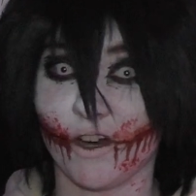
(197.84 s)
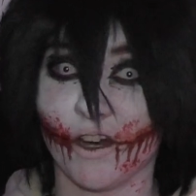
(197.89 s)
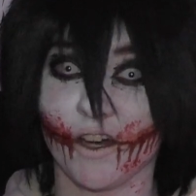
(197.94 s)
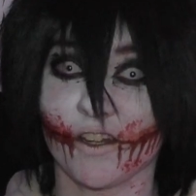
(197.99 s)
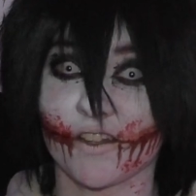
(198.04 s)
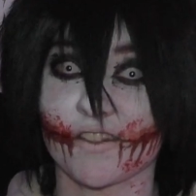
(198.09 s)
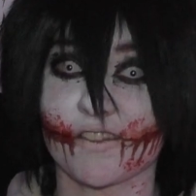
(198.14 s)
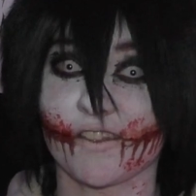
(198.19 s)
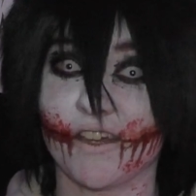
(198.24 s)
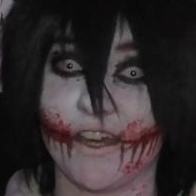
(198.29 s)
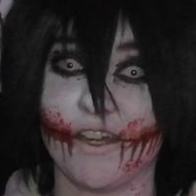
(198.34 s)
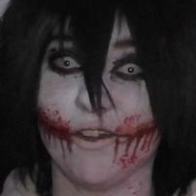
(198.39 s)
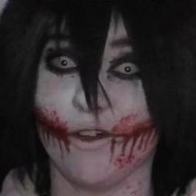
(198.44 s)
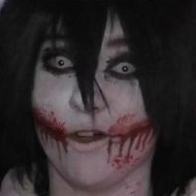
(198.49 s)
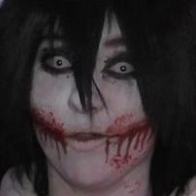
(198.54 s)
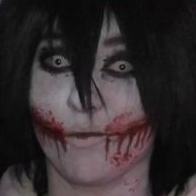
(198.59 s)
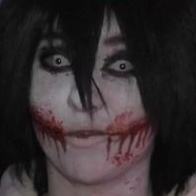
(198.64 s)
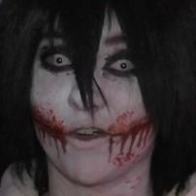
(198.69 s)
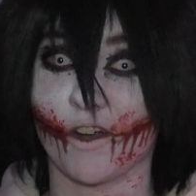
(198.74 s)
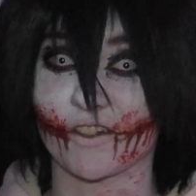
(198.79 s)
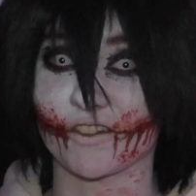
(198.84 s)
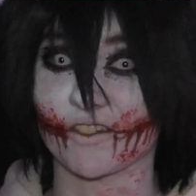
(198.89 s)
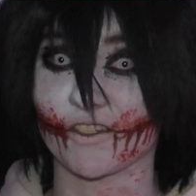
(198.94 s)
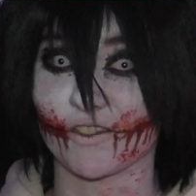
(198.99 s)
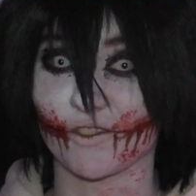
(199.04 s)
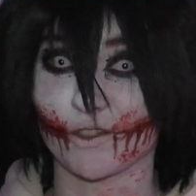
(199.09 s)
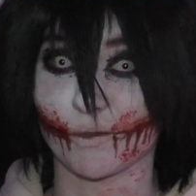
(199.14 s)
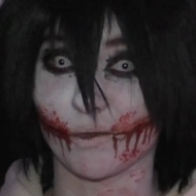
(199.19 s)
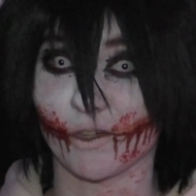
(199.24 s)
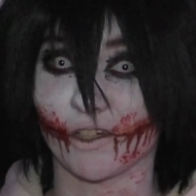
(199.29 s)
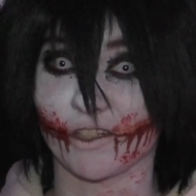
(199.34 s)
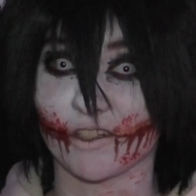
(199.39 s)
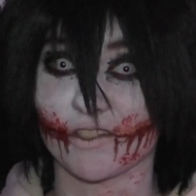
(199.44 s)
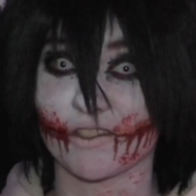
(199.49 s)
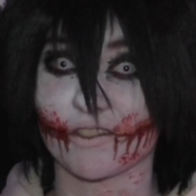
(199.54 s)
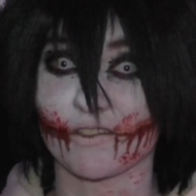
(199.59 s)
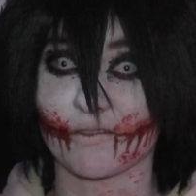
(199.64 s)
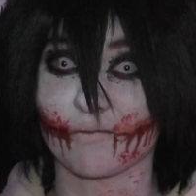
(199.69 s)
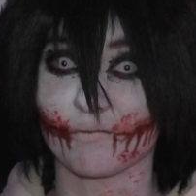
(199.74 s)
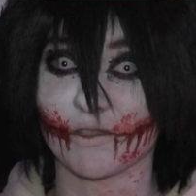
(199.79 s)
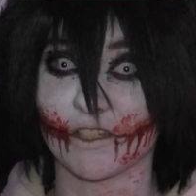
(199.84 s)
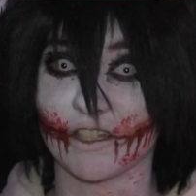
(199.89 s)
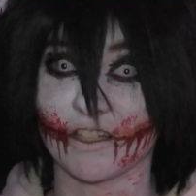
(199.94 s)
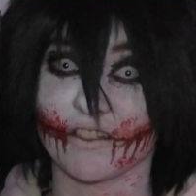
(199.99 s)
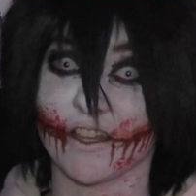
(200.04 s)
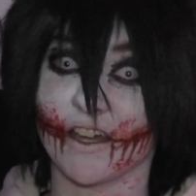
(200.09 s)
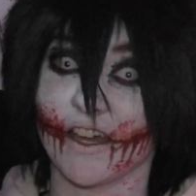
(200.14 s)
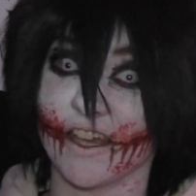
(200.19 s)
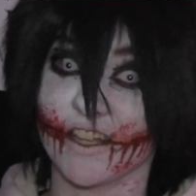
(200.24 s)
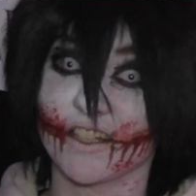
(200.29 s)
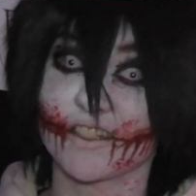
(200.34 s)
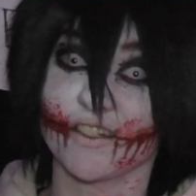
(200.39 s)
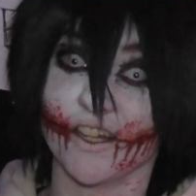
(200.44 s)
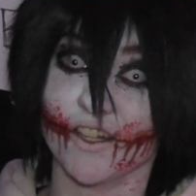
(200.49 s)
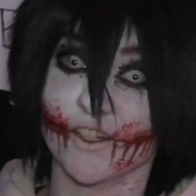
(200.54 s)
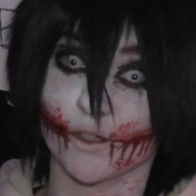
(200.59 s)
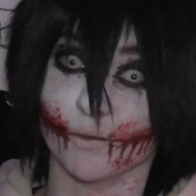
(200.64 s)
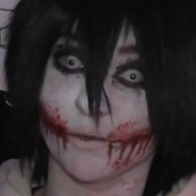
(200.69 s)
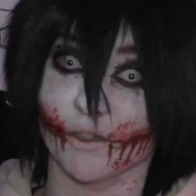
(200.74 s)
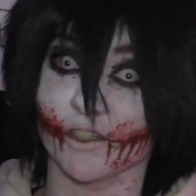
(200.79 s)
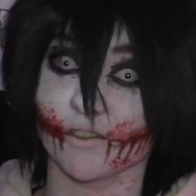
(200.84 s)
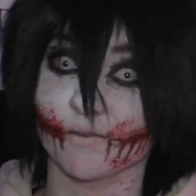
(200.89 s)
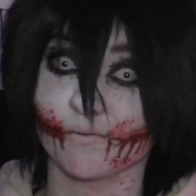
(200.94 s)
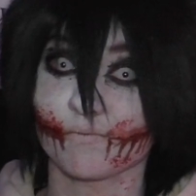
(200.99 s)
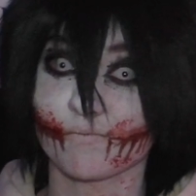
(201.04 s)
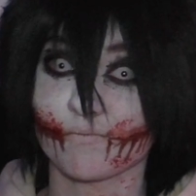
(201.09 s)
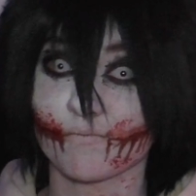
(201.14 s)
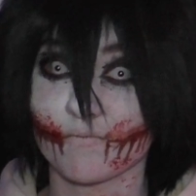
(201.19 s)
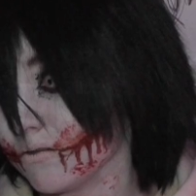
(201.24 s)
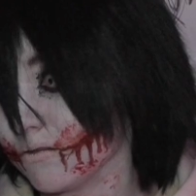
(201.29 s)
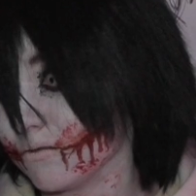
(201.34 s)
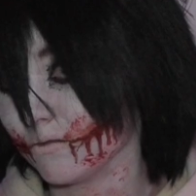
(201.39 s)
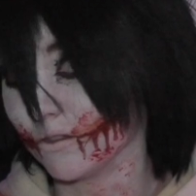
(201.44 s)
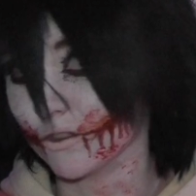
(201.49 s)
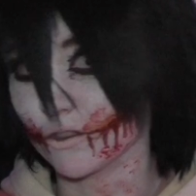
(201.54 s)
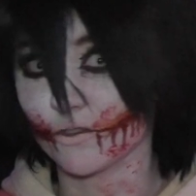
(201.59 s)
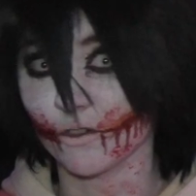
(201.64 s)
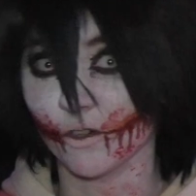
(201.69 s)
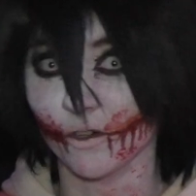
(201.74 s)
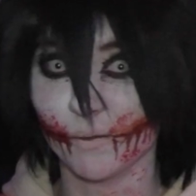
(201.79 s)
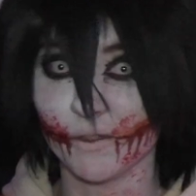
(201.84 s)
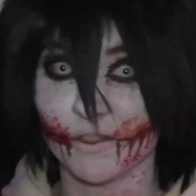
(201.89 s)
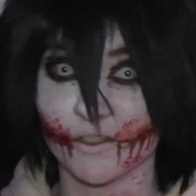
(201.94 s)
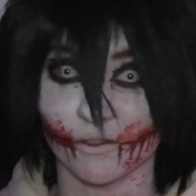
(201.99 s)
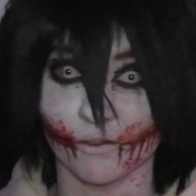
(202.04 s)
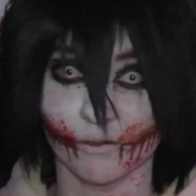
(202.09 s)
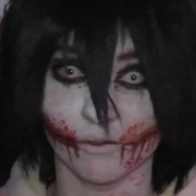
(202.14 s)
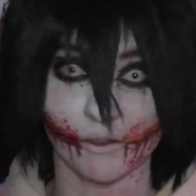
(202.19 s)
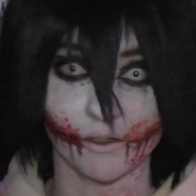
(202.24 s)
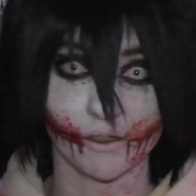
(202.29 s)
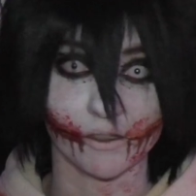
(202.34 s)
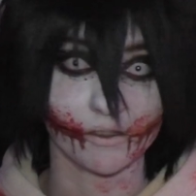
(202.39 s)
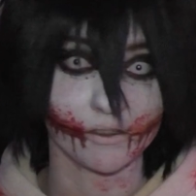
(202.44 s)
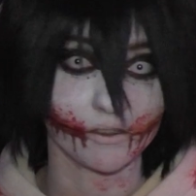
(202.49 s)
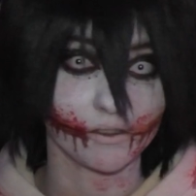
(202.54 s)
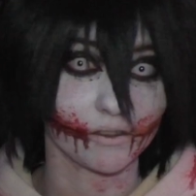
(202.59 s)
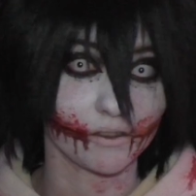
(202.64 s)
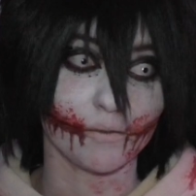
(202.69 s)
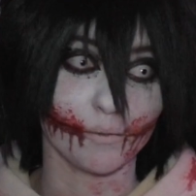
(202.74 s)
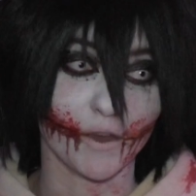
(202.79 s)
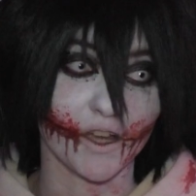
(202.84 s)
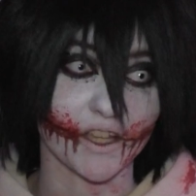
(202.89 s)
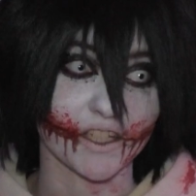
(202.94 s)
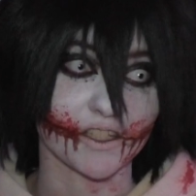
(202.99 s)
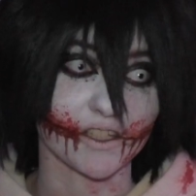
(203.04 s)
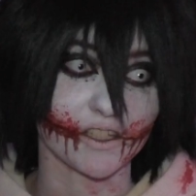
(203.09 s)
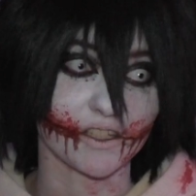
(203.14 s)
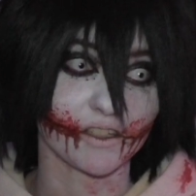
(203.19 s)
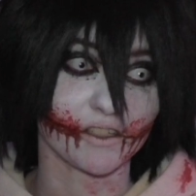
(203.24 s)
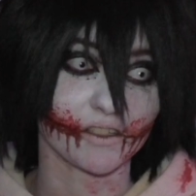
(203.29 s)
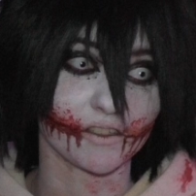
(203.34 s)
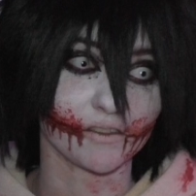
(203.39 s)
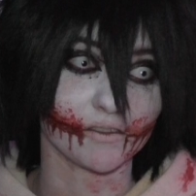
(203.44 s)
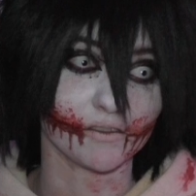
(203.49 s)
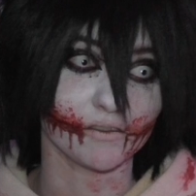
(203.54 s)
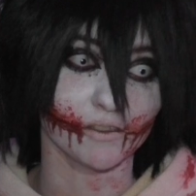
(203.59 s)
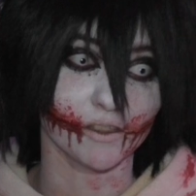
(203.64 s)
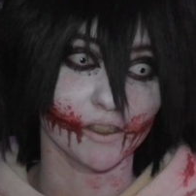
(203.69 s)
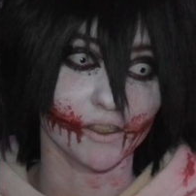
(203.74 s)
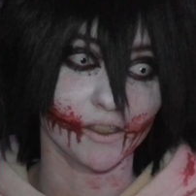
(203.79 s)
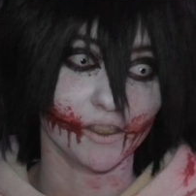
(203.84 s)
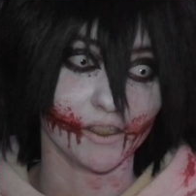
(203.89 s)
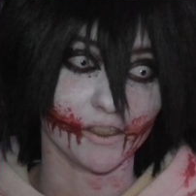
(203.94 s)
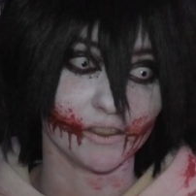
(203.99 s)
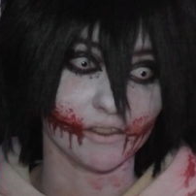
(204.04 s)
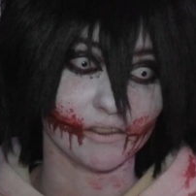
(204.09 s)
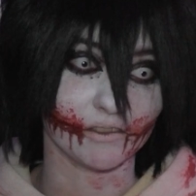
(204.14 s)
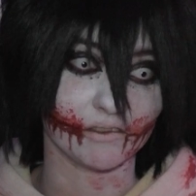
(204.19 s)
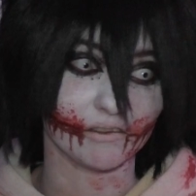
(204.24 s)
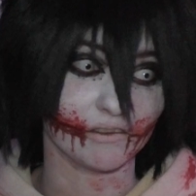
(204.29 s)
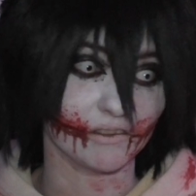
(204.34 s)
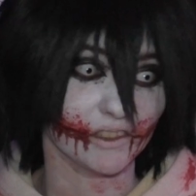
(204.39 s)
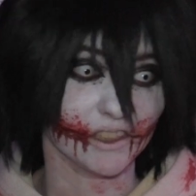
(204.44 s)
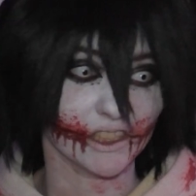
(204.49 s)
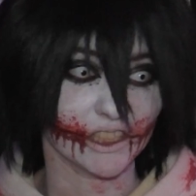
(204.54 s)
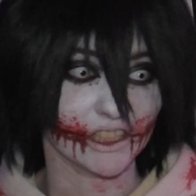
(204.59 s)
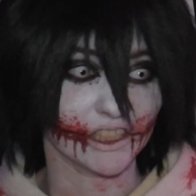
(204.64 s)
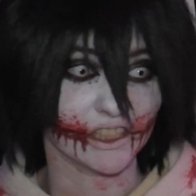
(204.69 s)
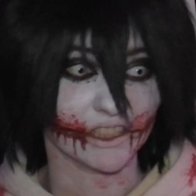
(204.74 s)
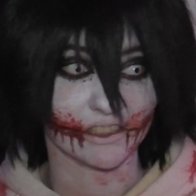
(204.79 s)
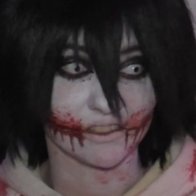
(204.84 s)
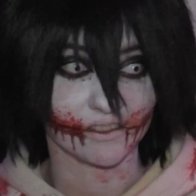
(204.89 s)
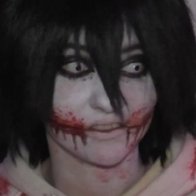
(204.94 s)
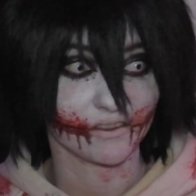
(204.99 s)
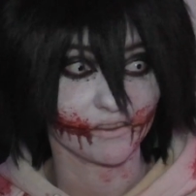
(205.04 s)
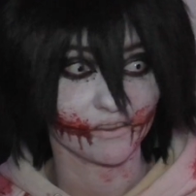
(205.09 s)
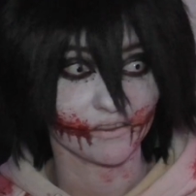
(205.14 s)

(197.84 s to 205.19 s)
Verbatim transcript: I honestly hate all proxies to be honest, because I hate Slenderman. But Toby's annoying. Masky, hoodie, nah.